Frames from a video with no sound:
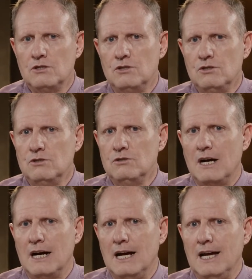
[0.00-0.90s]
do
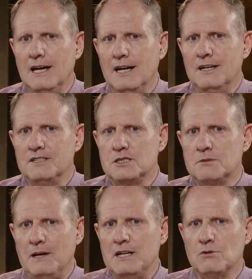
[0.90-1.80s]
I
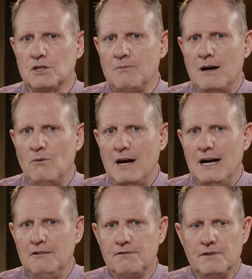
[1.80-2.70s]
spend with my
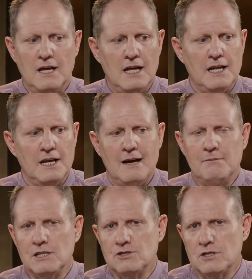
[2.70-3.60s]
wife and how
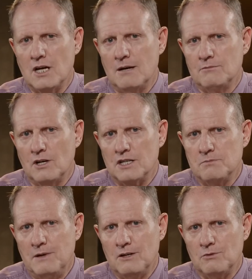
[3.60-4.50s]
much time do I
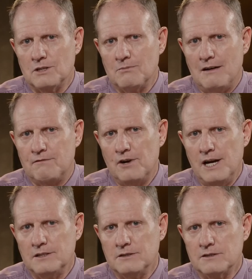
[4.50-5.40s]
spend with my
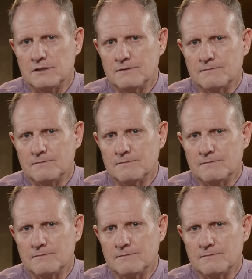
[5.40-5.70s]
friends.